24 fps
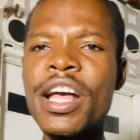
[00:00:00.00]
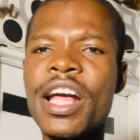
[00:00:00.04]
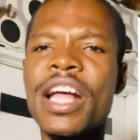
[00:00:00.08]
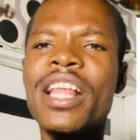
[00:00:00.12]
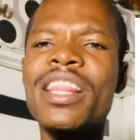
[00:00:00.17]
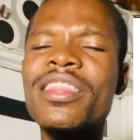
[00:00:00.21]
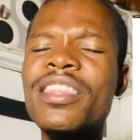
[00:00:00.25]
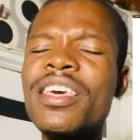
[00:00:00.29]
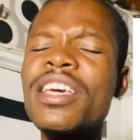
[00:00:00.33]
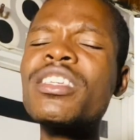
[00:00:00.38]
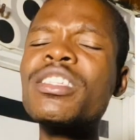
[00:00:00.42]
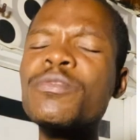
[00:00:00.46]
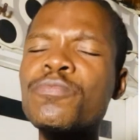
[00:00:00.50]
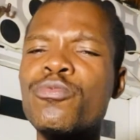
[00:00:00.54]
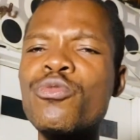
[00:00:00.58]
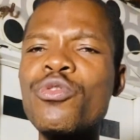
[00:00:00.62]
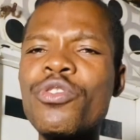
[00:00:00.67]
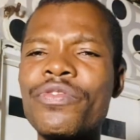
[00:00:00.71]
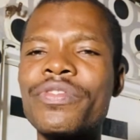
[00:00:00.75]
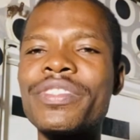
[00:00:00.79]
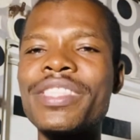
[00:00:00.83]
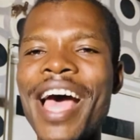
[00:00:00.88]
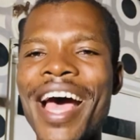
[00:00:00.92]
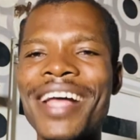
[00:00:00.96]
This
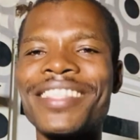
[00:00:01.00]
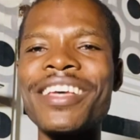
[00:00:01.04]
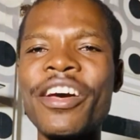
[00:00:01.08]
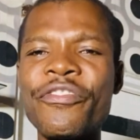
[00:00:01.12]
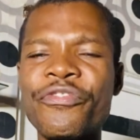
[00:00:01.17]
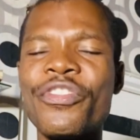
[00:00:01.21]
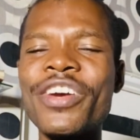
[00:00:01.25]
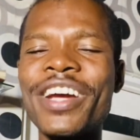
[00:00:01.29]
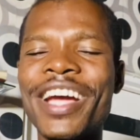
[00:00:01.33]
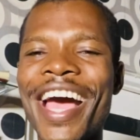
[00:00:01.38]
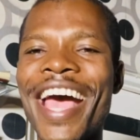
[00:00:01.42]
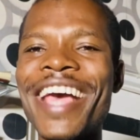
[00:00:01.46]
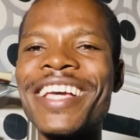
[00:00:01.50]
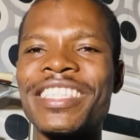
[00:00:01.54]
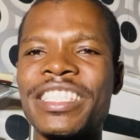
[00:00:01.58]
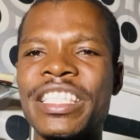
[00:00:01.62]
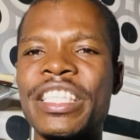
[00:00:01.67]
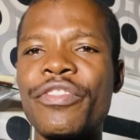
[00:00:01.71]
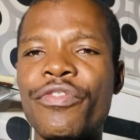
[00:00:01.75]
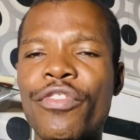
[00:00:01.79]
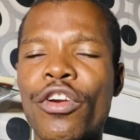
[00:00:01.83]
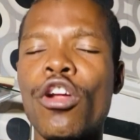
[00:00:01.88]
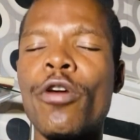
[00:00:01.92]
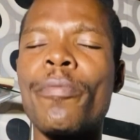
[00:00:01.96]
proves that Africa is
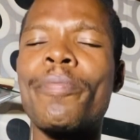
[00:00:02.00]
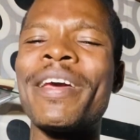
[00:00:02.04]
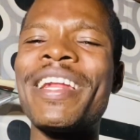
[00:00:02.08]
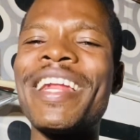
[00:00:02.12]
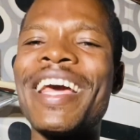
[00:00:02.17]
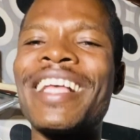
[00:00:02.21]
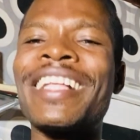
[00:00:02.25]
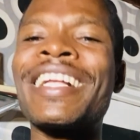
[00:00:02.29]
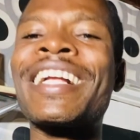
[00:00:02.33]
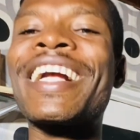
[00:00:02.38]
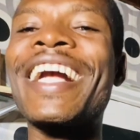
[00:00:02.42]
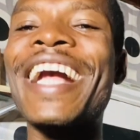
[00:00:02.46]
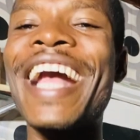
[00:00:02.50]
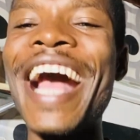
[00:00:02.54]
developing, and